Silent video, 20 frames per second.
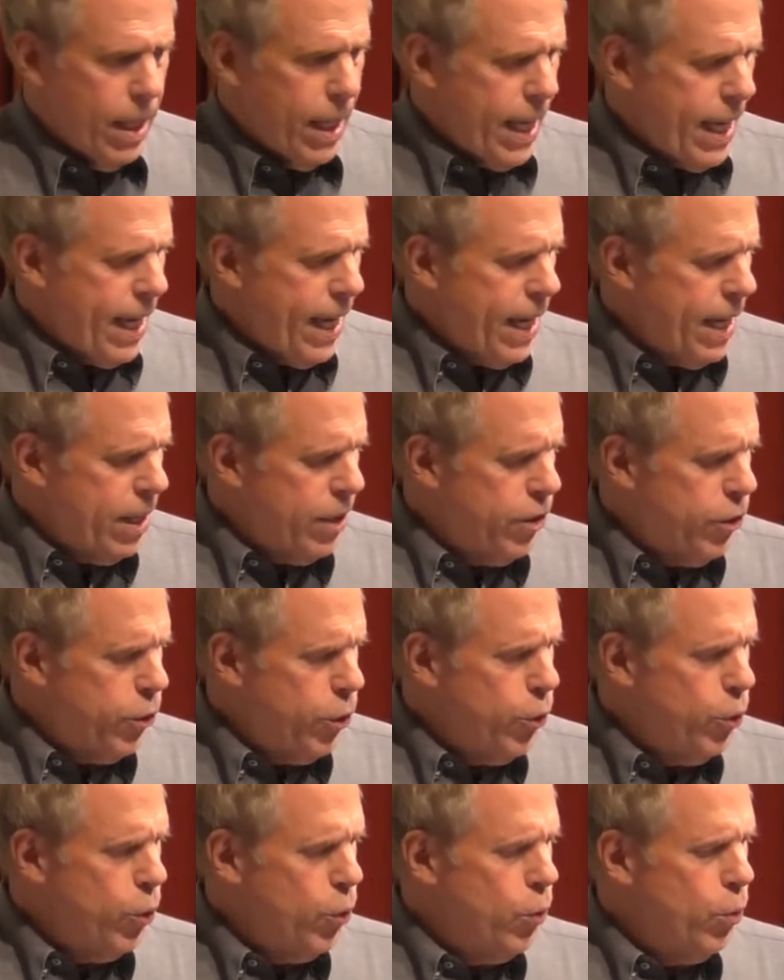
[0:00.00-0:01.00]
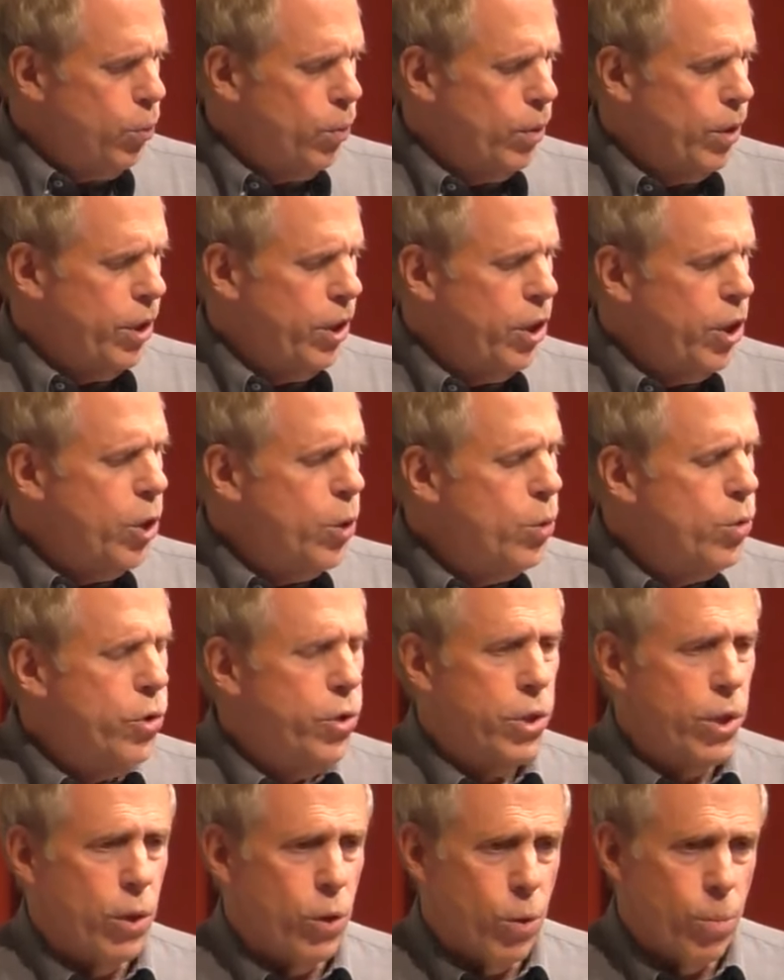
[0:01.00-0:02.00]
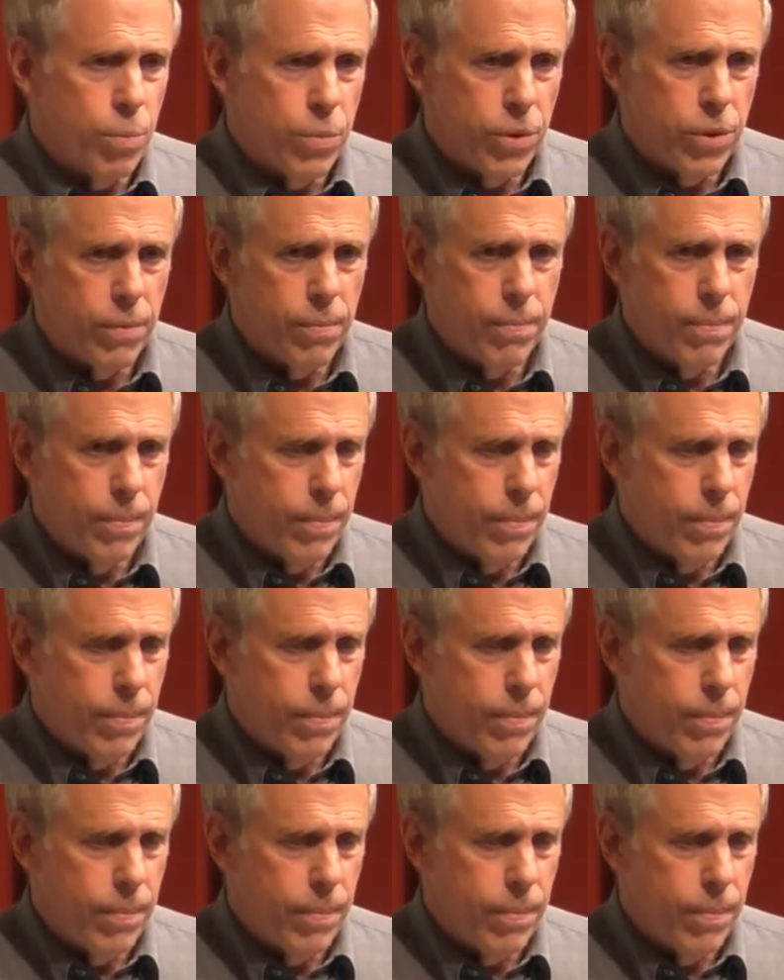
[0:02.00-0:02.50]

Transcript: and two huge tomes.